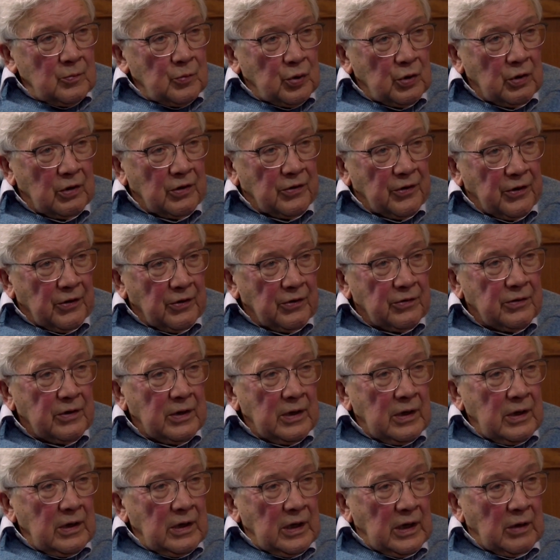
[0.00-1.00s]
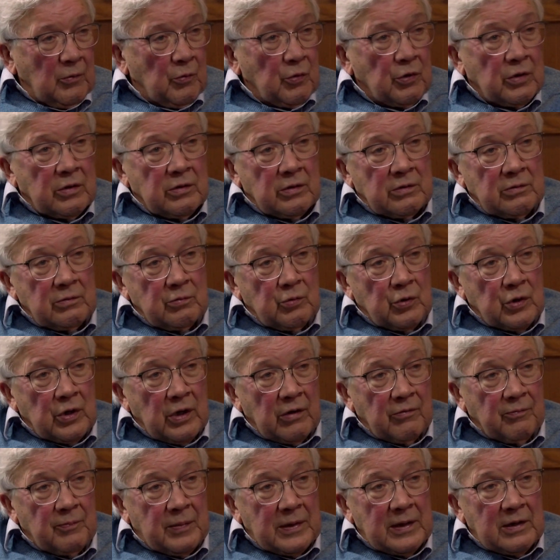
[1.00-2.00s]
pulled down, and would
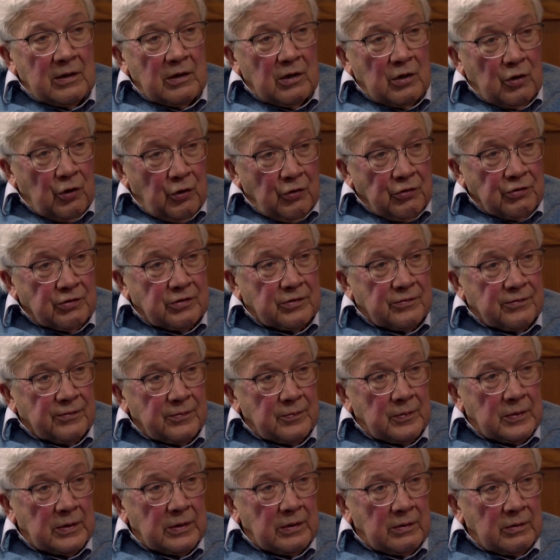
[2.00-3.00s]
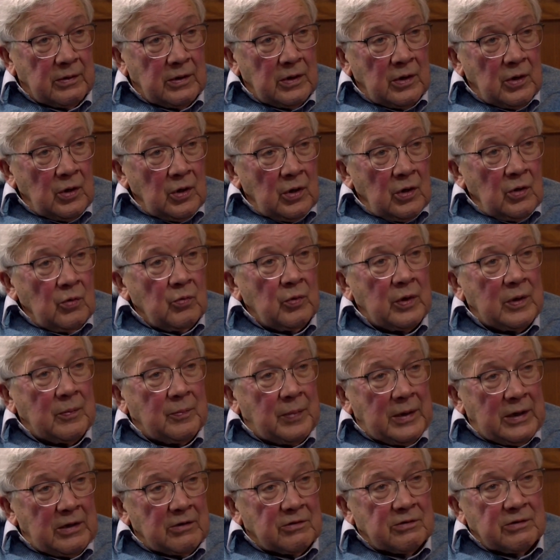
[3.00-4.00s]
have been launched from the Wee
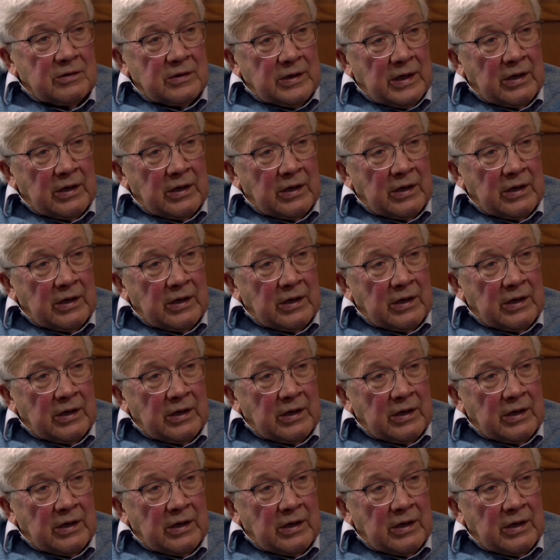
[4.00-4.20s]
Beach.